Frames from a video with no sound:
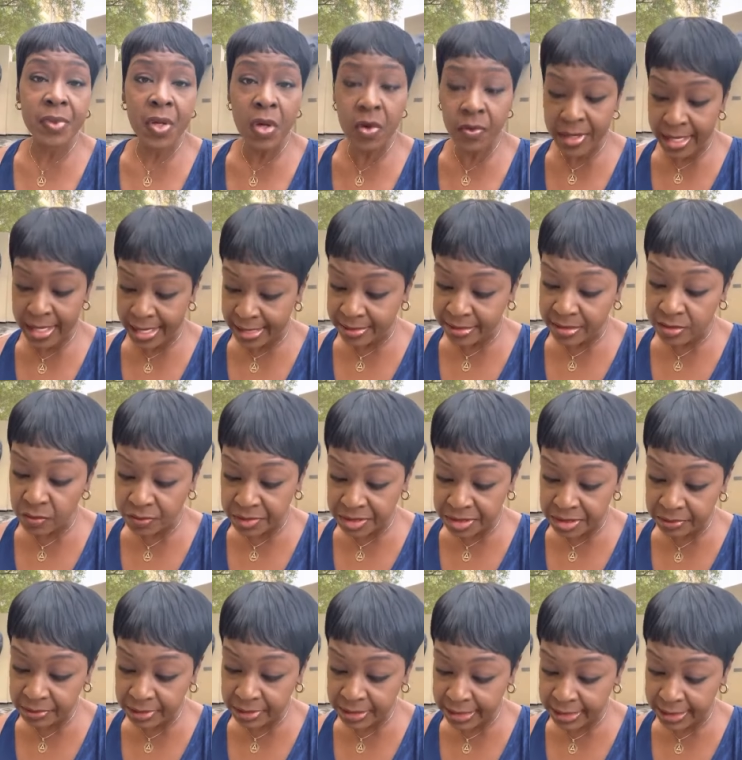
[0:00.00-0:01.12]
okay, so
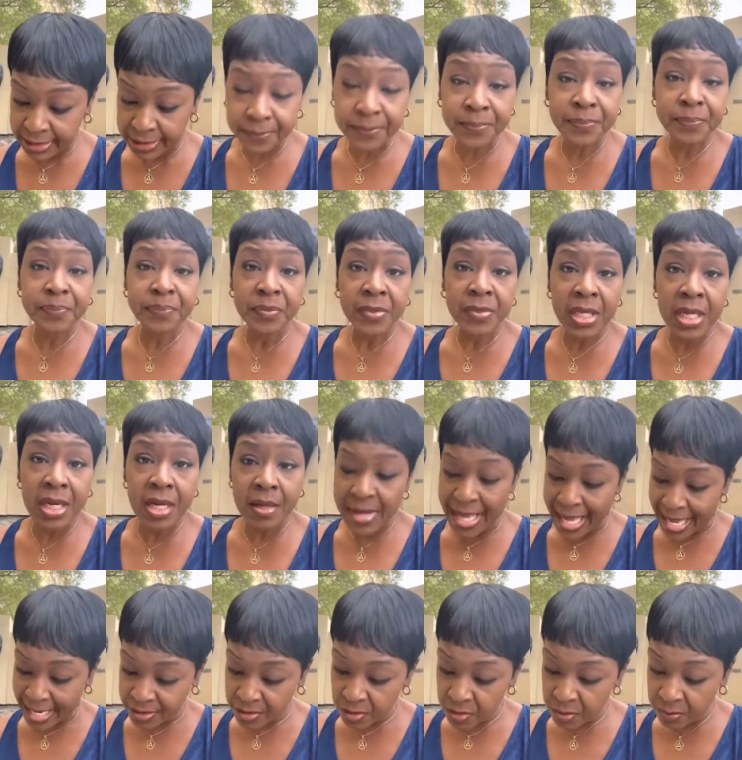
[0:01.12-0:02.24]
dear Lynn,
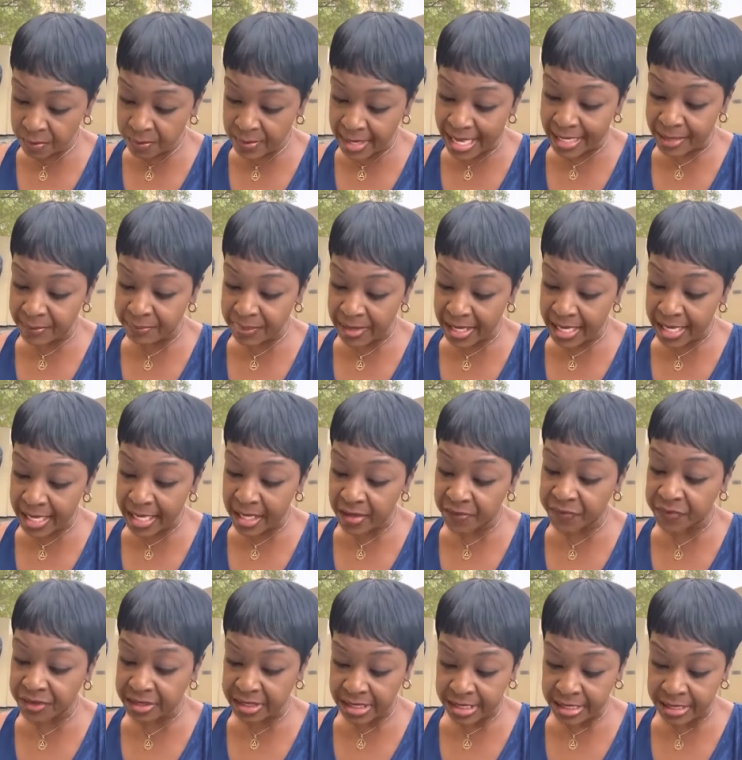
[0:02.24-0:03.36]
I don't mind paying
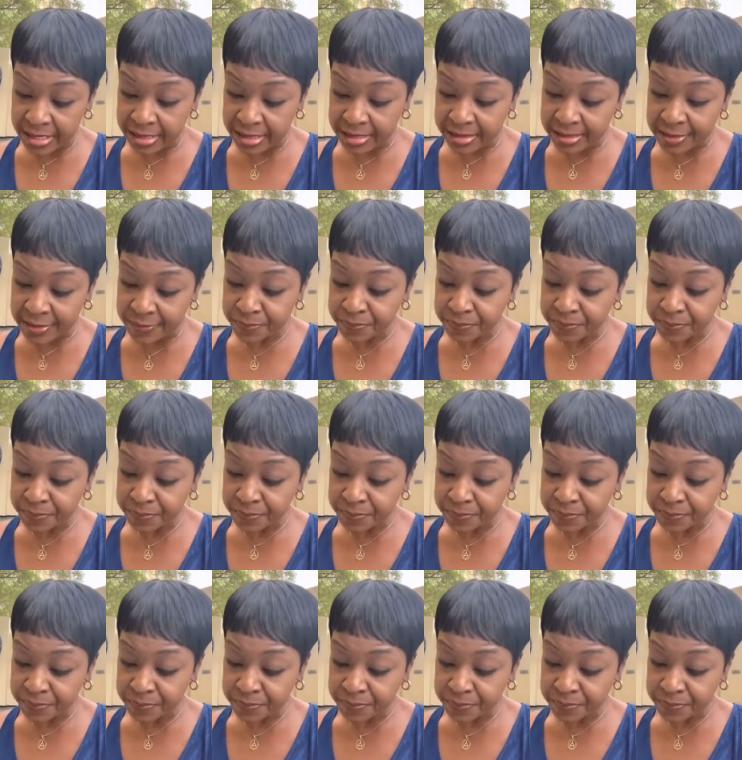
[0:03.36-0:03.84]
for things